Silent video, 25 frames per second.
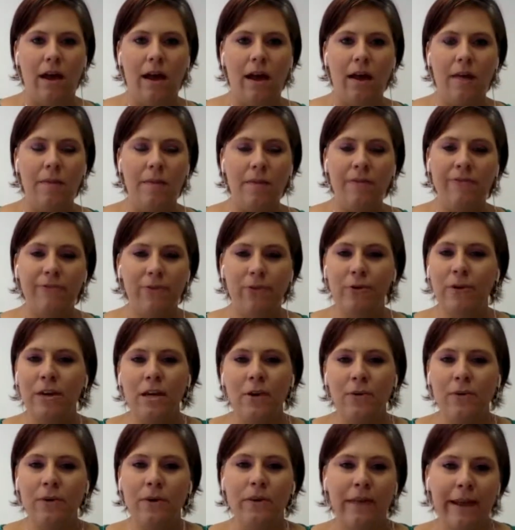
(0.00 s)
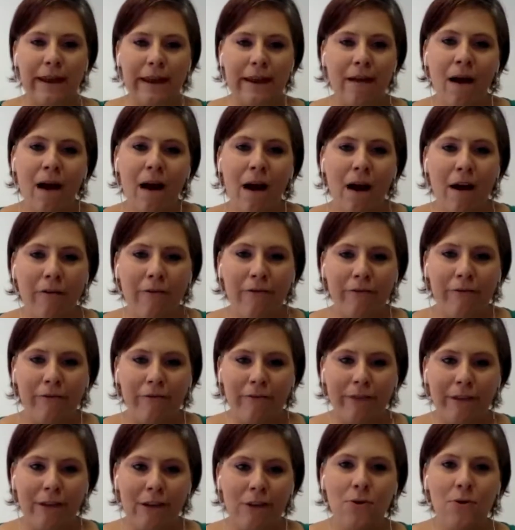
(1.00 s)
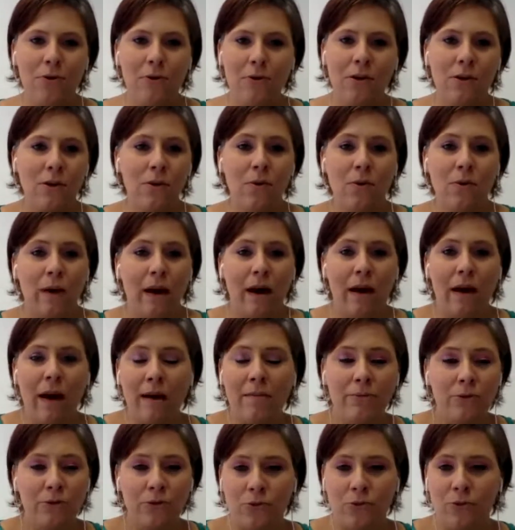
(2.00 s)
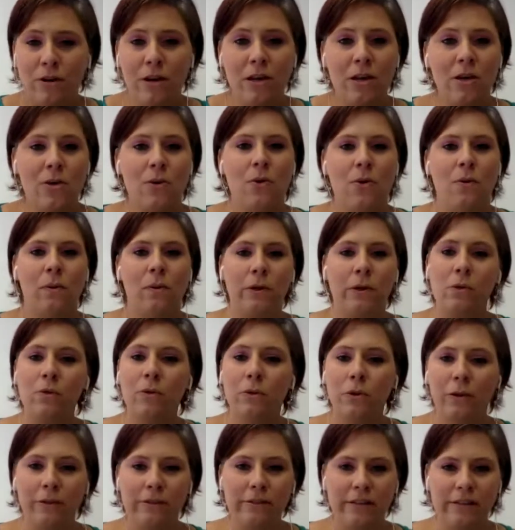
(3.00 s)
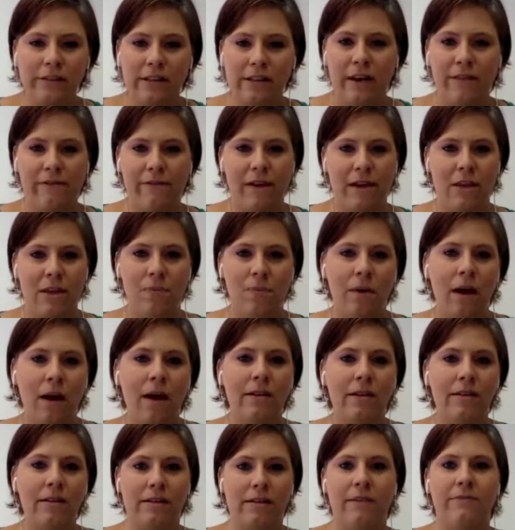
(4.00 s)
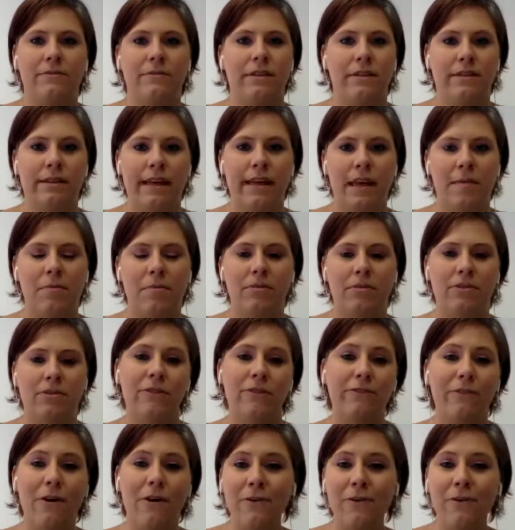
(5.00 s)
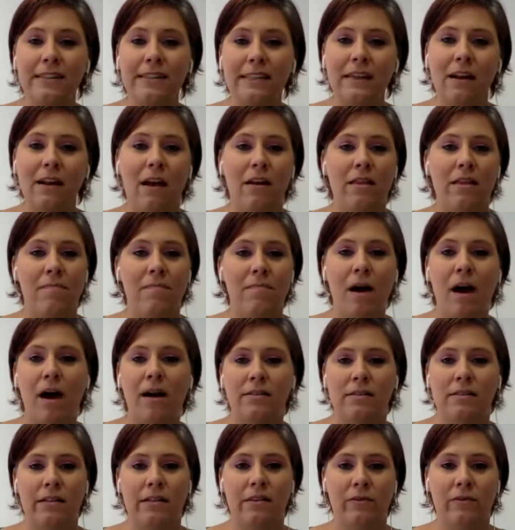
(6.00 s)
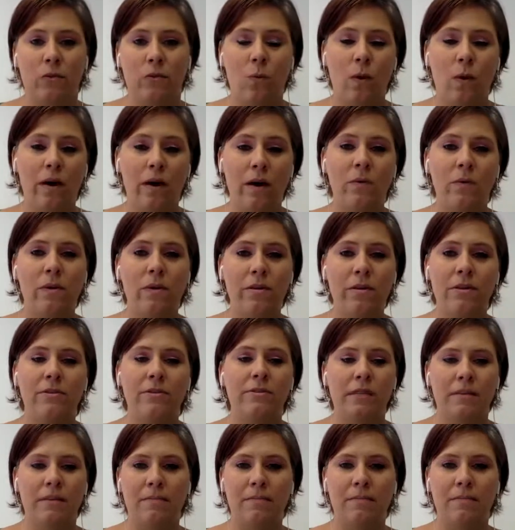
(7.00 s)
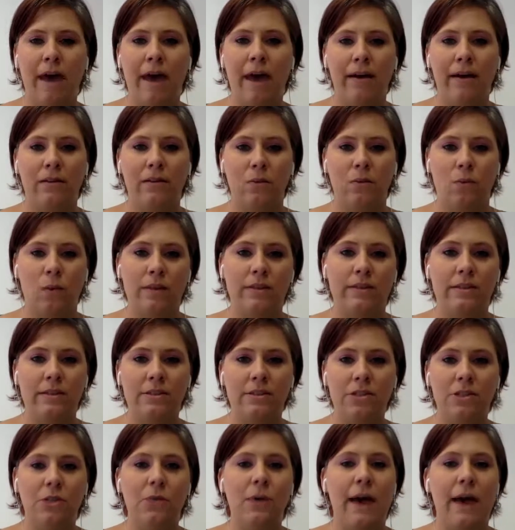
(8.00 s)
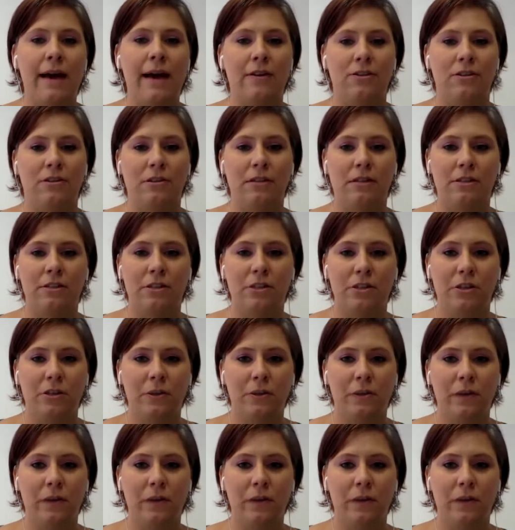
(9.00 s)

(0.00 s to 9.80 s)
before you were laid off, I'm sure you learned stuff and you brought stuff to the table. So focusing on the positive, what were those impacts? What did you actually do?